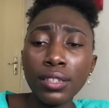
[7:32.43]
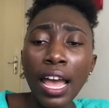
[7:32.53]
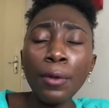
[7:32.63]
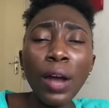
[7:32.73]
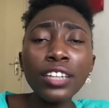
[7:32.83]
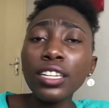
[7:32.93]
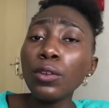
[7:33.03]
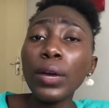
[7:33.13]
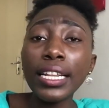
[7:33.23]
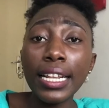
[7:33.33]
I
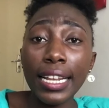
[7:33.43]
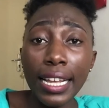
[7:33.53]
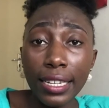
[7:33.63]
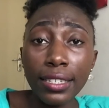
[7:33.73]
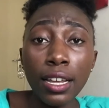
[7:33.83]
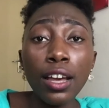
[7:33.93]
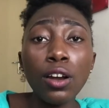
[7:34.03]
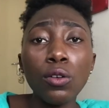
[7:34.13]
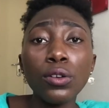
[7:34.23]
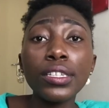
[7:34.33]
actually went late
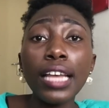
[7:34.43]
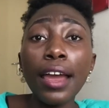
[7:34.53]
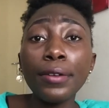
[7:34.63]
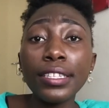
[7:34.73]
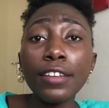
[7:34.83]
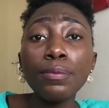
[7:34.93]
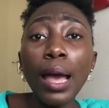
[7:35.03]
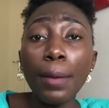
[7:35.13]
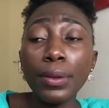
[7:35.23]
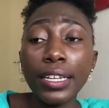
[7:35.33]
because I received
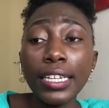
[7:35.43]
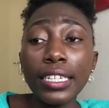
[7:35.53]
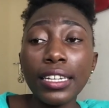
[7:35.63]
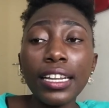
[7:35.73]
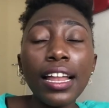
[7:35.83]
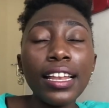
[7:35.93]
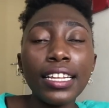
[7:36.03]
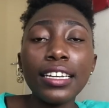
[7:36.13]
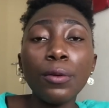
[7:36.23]
my application letter.